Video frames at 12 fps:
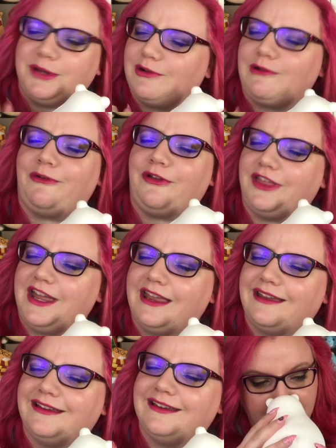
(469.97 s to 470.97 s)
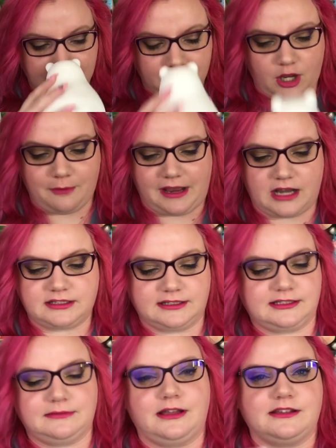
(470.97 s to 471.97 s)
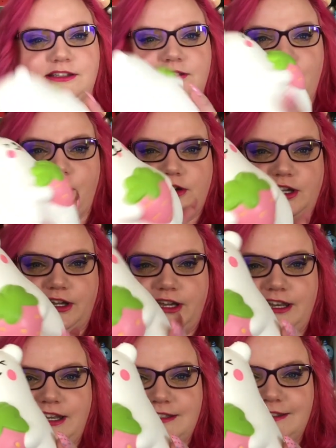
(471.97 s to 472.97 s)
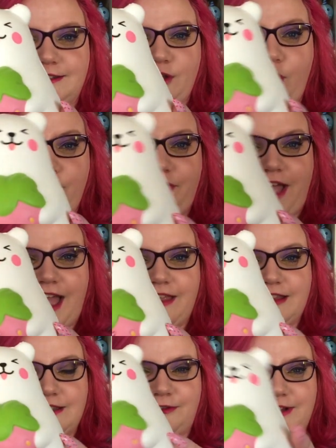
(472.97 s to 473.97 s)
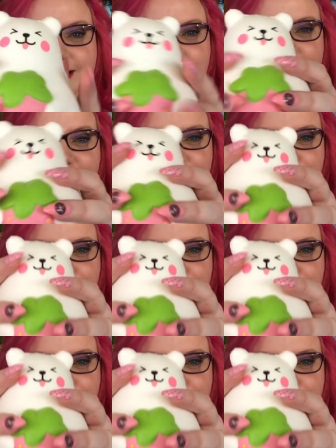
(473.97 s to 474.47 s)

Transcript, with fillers: beautiful thing. Oh my gosh, this smells so good. It's so fat. These only a little